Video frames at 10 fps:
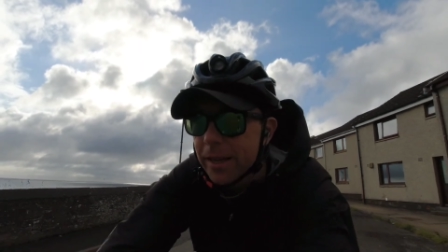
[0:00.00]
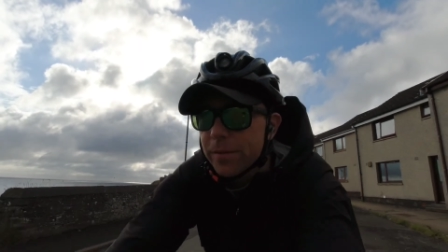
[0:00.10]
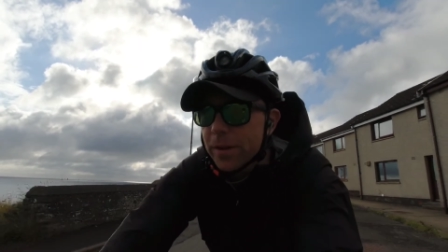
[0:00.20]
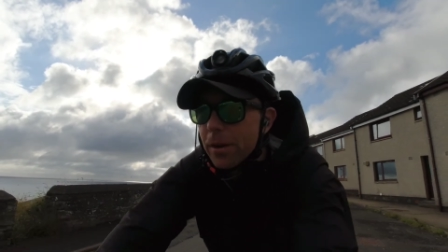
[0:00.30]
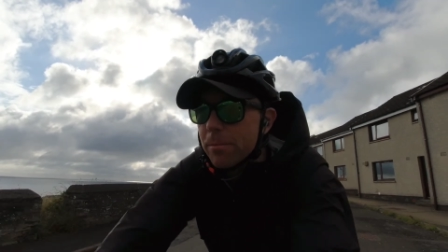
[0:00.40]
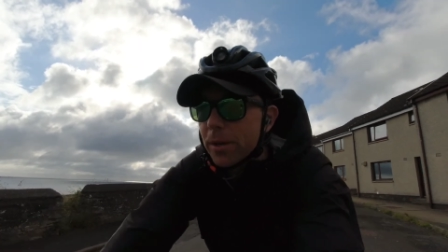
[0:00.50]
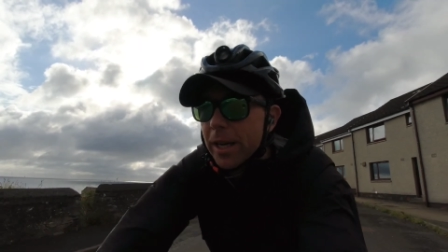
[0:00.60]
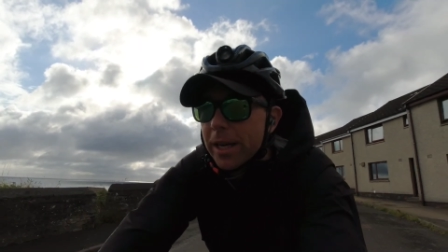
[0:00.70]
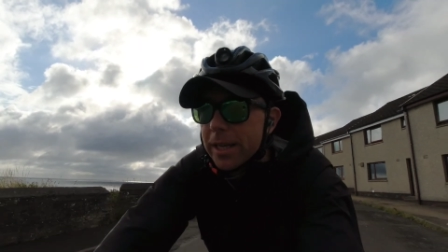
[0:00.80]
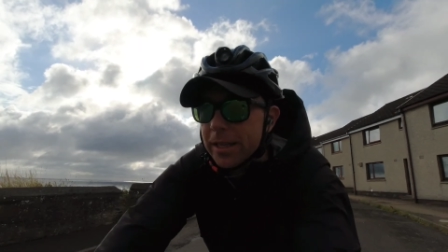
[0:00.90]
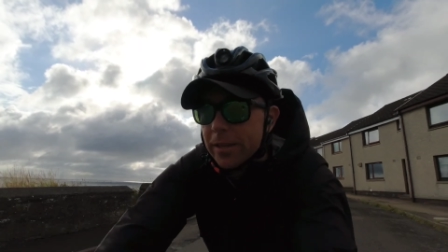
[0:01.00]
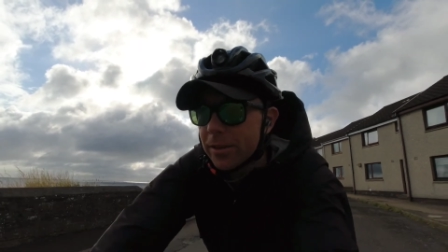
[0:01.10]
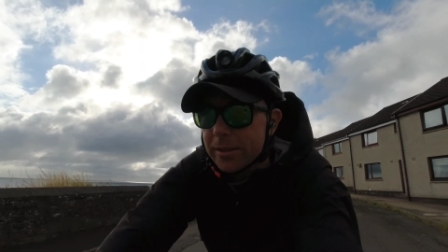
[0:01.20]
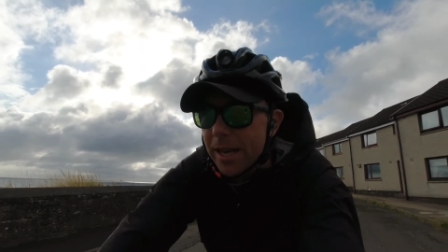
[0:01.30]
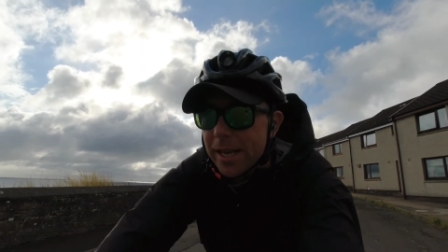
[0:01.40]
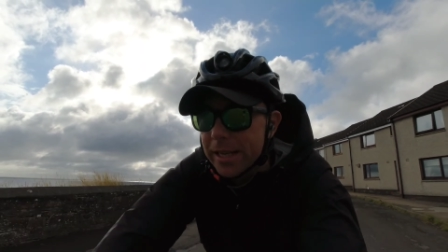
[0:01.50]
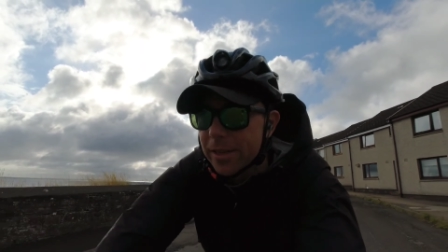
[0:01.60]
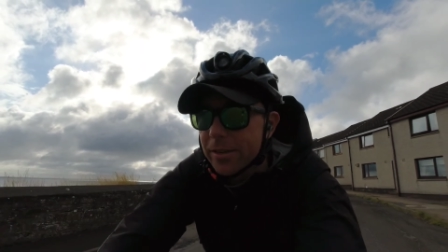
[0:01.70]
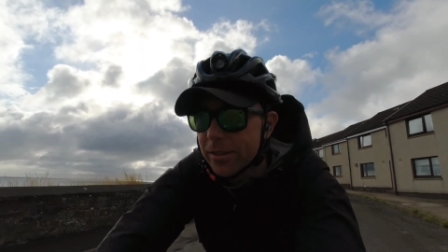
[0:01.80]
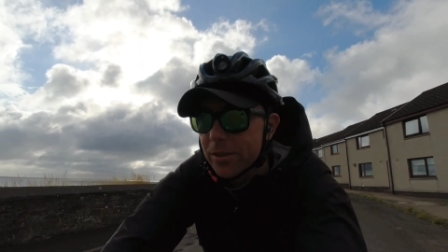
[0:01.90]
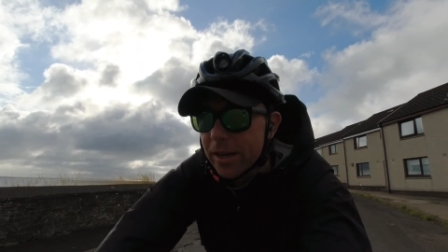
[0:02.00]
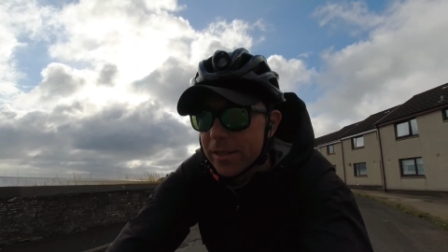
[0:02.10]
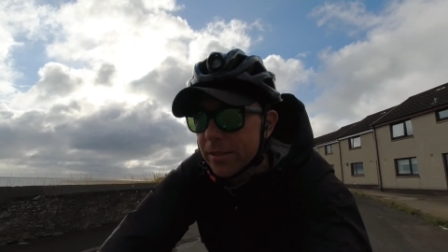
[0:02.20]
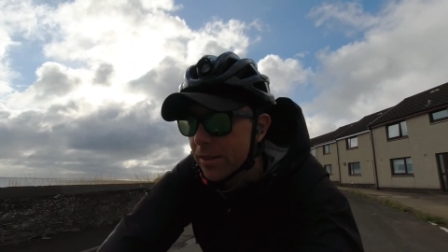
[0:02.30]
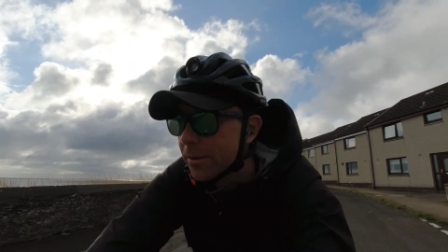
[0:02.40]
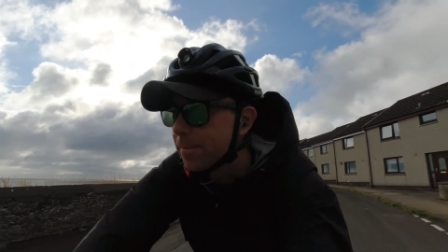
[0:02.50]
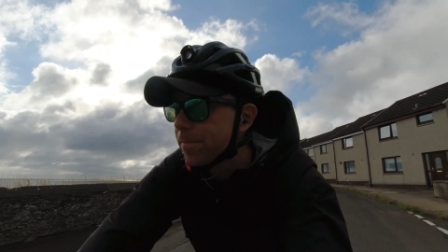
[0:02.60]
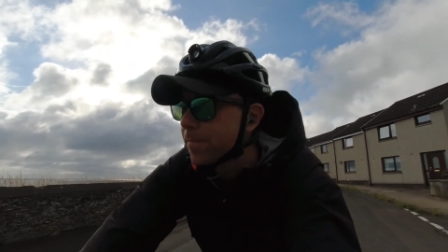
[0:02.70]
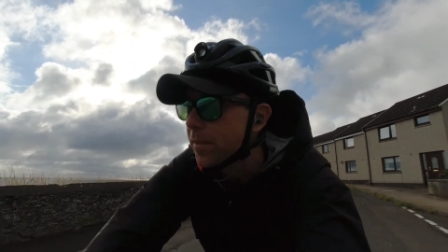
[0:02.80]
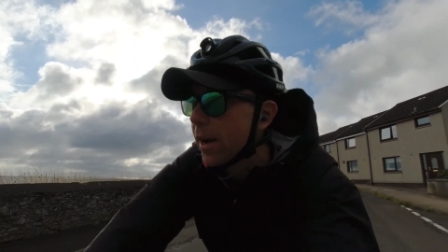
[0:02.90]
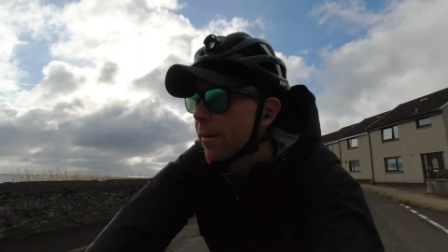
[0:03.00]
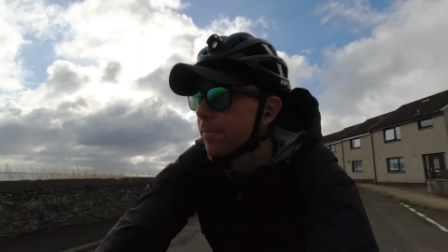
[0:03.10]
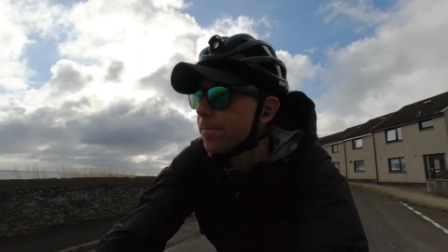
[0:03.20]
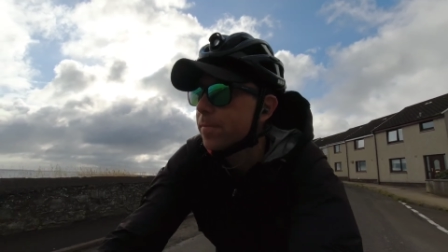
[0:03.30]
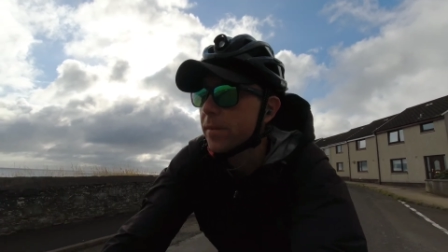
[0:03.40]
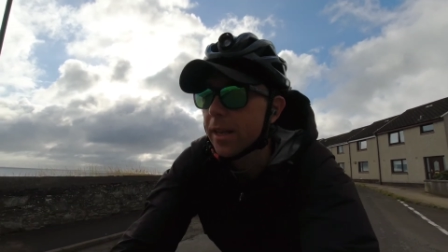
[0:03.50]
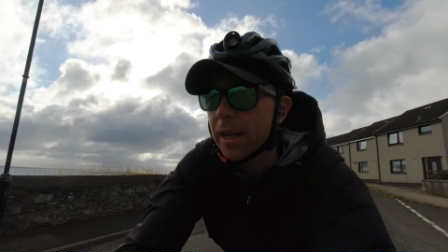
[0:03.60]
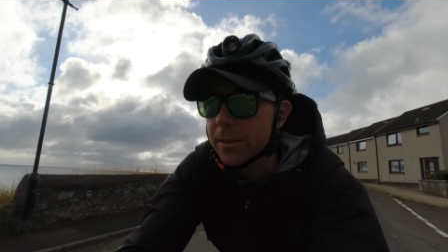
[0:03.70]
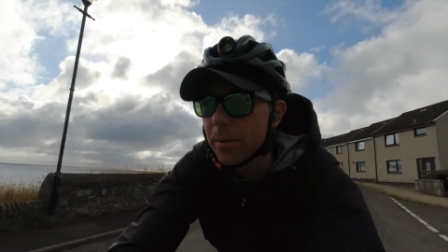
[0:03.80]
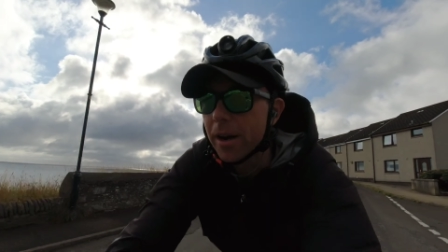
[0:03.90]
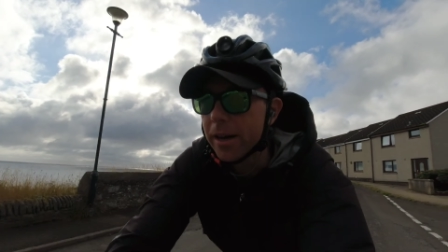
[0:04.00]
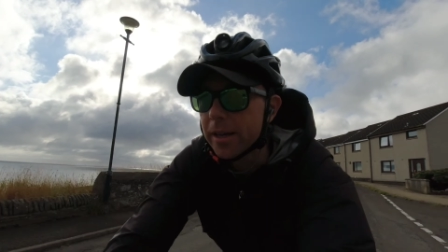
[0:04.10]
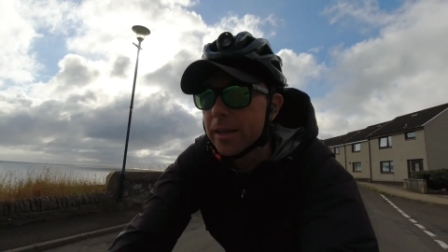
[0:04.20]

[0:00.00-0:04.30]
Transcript: If you don't book it, you're not taking it on the train. So yeah, that's why.